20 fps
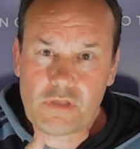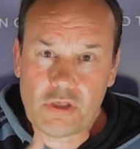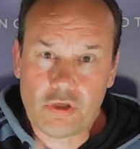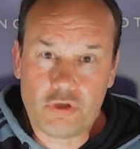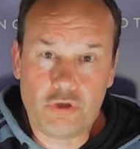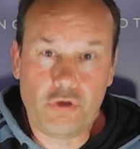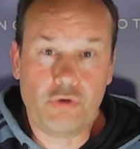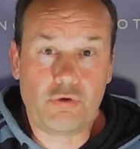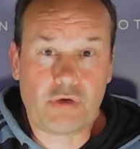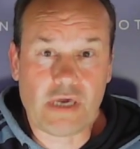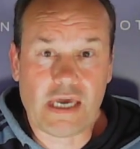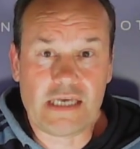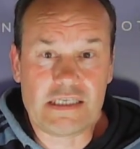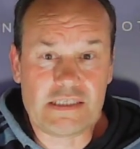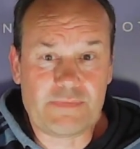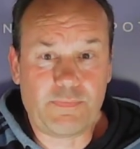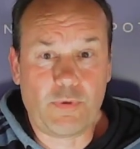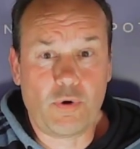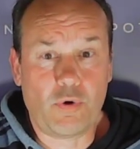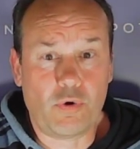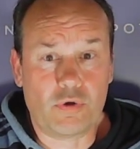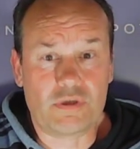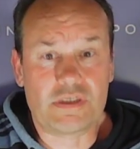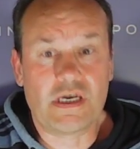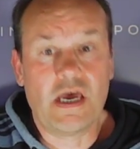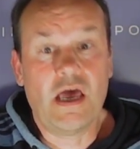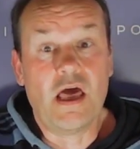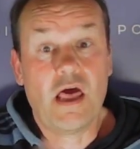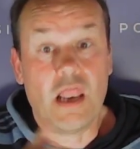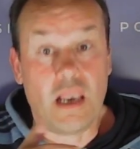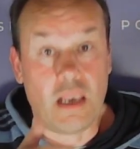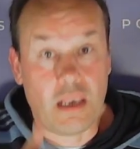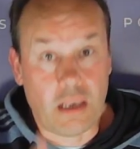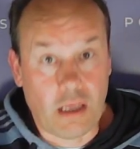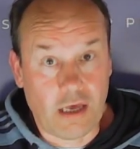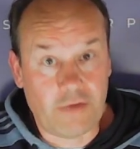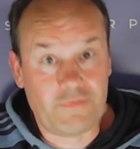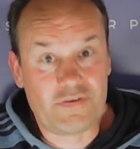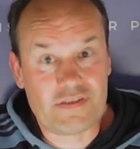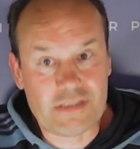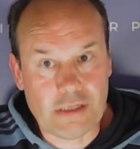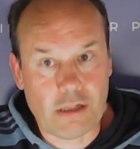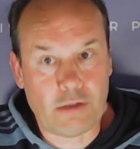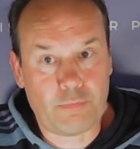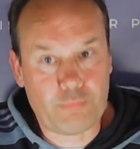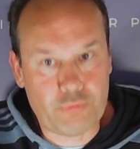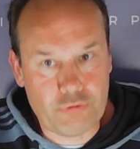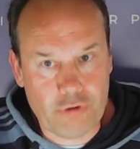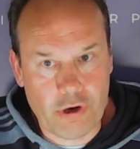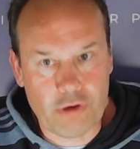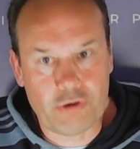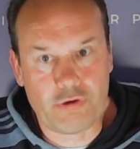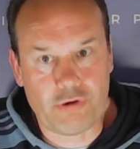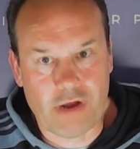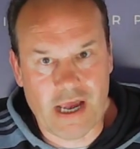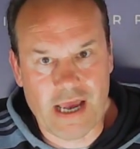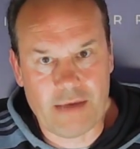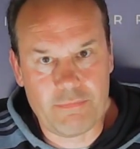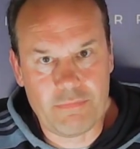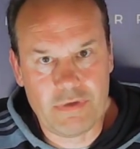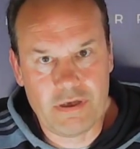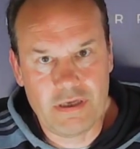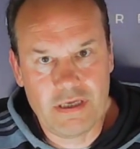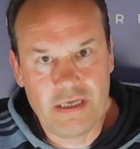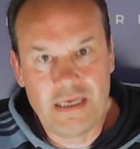UK Sport Lifestyle Programme